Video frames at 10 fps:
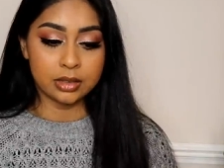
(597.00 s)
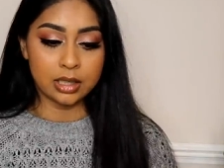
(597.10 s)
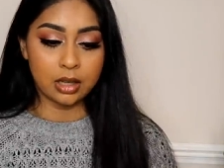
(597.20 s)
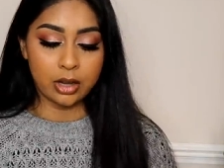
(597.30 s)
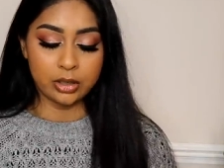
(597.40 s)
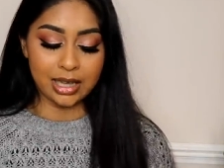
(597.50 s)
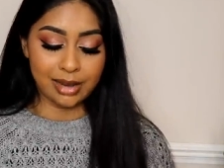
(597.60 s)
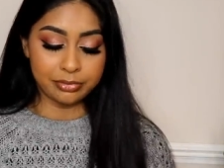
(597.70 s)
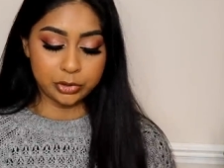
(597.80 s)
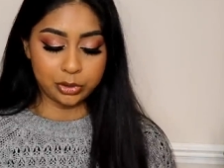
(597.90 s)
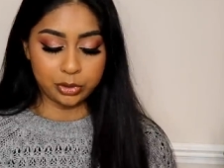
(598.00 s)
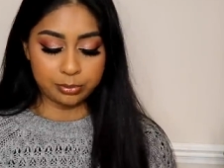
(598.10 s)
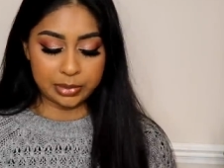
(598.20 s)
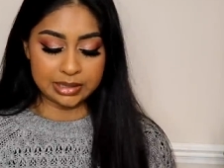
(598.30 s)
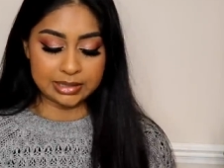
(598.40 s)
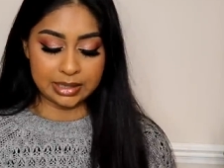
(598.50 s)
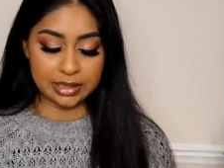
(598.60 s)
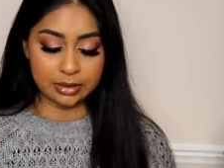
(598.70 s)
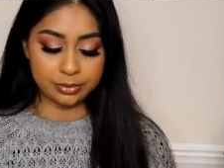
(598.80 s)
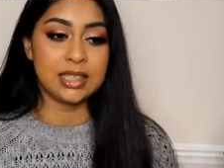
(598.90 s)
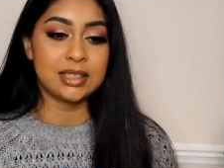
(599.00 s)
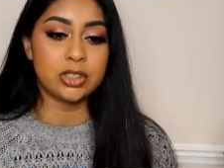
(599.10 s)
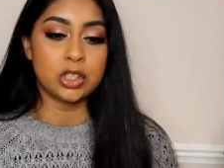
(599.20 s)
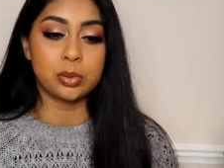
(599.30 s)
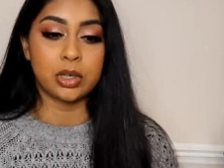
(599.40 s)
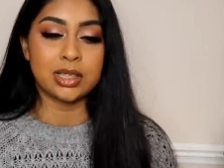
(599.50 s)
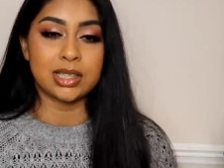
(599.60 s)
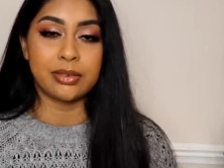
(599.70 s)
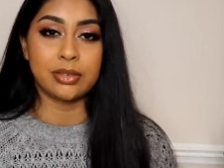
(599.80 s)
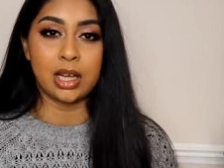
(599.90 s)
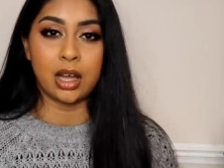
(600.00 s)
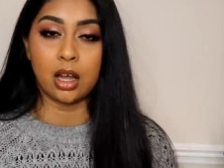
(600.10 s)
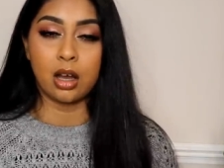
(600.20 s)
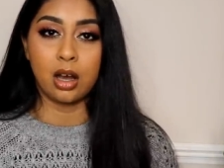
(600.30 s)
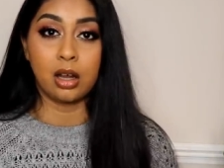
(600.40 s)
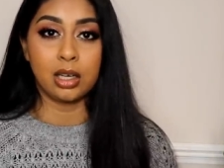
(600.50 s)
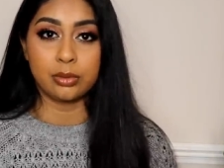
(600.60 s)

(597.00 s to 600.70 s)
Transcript: The, I only have two bits here. These are just products I feel like I can't